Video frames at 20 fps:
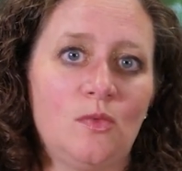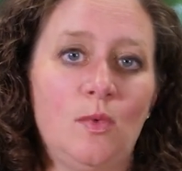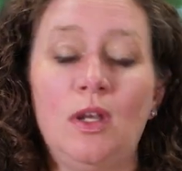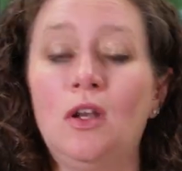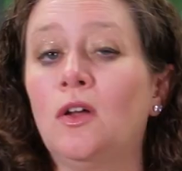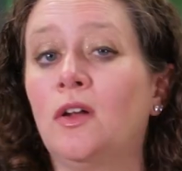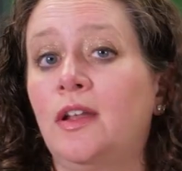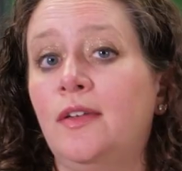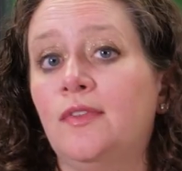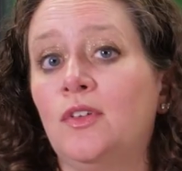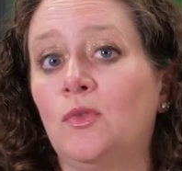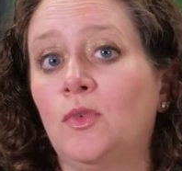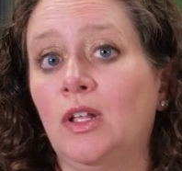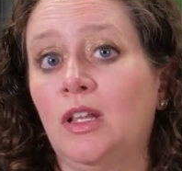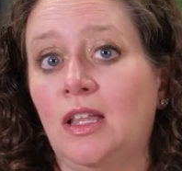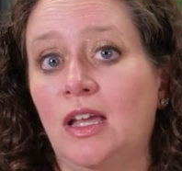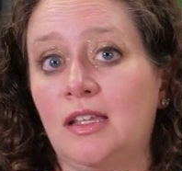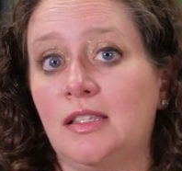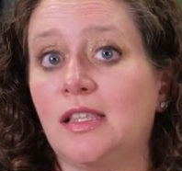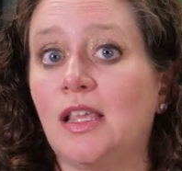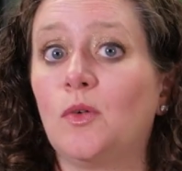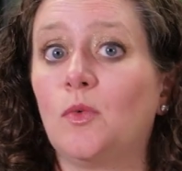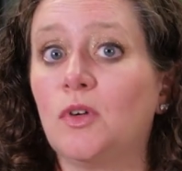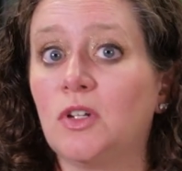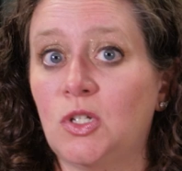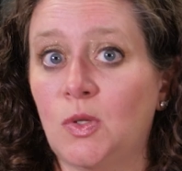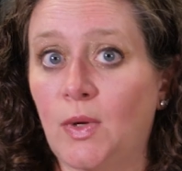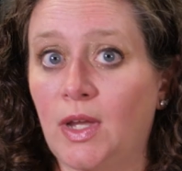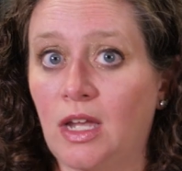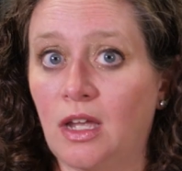We don't even realize that
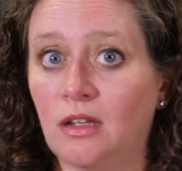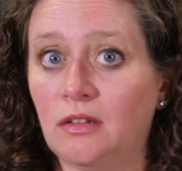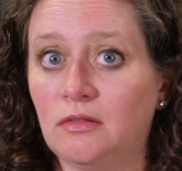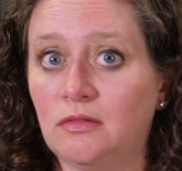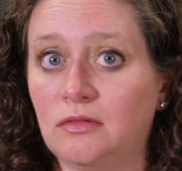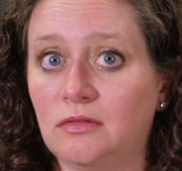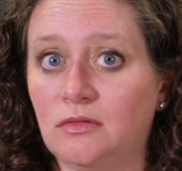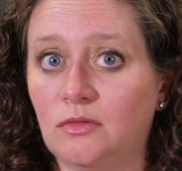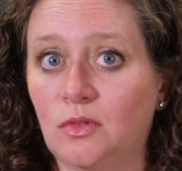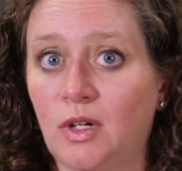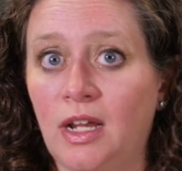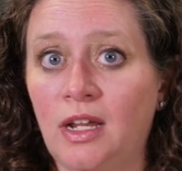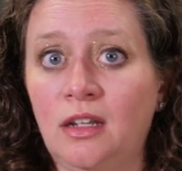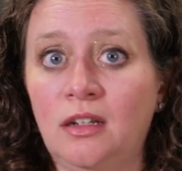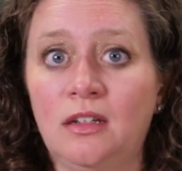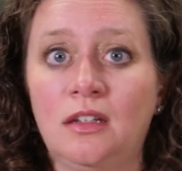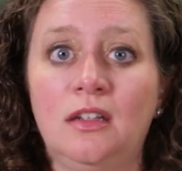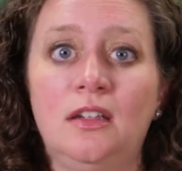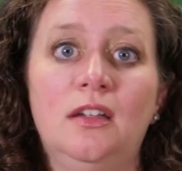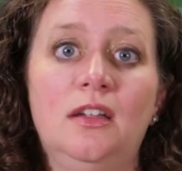we're doing it, right?